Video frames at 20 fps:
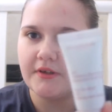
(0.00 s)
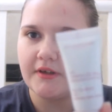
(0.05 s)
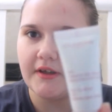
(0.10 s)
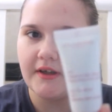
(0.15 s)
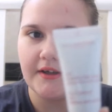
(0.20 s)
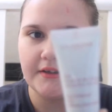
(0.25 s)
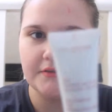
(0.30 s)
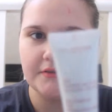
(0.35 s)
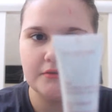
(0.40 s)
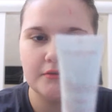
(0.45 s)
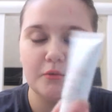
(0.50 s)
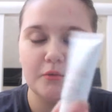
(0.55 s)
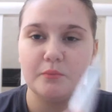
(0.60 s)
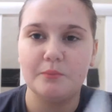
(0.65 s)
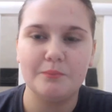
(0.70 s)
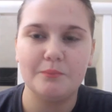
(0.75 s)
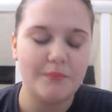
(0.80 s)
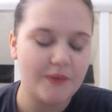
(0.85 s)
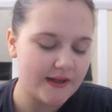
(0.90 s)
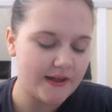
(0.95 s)
Yeah,
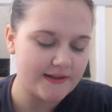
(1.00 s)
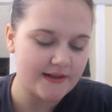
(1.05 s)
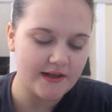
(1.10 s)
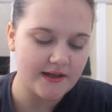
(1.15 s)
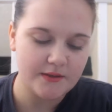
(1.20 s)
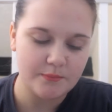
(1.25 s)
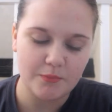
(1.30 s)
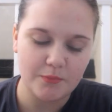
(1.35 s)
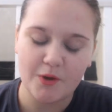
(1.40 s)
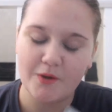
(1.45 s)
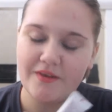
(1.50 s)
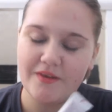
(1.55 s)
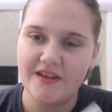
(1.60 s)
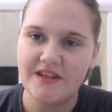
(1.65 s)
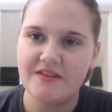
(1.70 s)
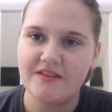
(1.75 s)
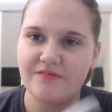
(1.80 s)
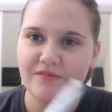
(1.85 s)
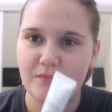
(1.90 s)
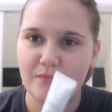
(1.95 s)
my dad bought
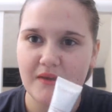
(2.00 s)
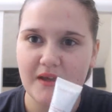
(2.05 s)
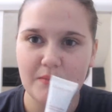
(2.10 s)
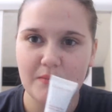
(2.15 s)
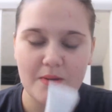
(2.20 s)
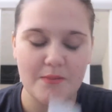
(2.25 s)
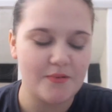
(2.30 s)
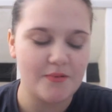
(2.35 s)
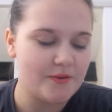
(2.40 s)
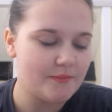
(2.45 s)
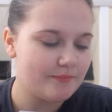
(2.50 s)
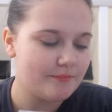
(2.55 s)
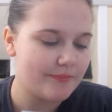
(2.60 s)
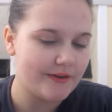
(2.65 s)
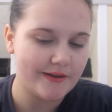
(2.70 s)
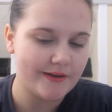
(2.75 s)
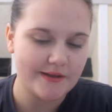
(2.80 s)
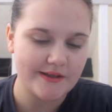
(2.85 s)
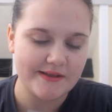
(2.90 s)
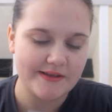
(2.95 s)
this for me and my mum
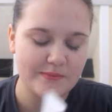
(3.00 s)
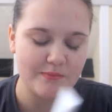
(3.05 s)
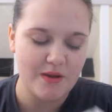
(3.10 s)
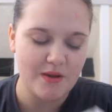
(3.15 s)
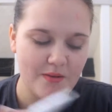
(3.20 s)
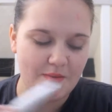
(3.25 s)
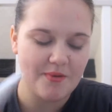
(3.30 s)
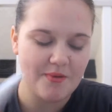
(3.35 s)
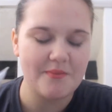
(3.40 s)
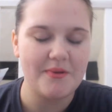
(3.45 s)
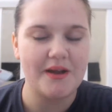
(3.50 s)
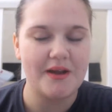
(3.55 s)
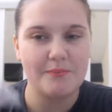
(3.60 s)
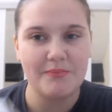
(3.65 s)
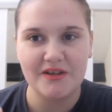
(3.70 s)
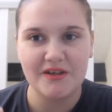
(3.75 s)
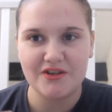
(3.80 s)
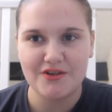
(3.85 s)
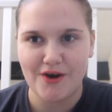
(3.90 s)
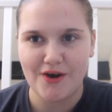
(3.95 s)
because me and my mum had
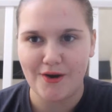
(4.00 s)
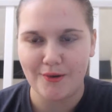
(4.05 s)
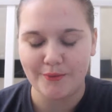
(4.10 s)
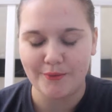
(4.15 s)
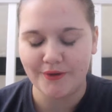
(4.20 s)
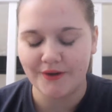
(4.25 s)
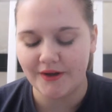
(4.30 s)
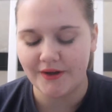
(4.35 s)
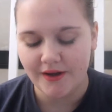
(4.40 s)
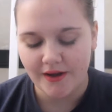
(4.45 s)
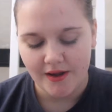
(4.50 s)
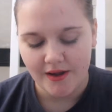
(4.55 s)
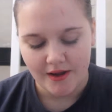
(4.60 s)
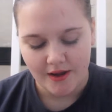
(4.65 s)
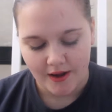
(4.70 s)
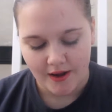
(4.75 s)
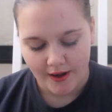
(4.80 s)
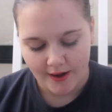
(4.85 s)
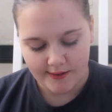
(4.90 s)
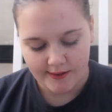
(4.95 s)
been sharing one.
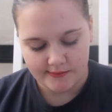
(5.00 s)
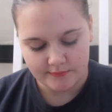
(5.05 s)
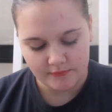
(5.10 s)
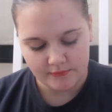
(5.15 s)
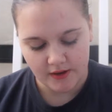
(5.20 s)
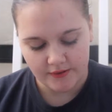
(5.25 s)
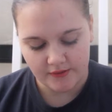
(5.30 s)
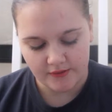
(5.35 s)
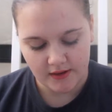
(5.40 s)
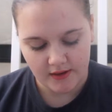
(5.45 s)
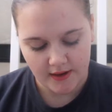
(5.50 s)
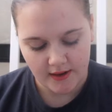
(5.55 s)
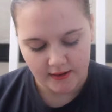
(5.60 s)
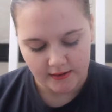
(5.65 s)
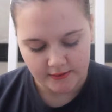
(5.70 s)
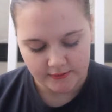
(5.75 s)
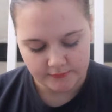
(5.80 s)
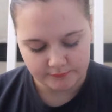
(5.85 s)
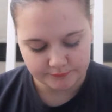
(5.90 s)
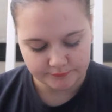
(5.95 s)
I really like
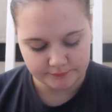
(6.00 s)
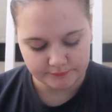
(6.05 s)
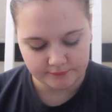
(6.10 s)
it.